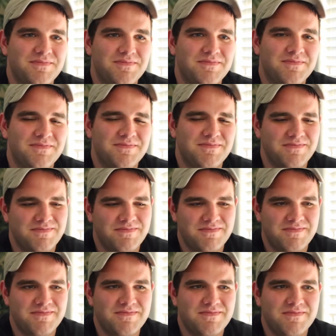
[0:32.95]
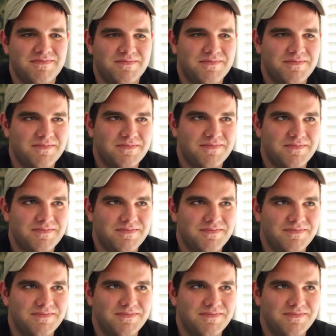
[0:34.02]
No one is speaking in this clip.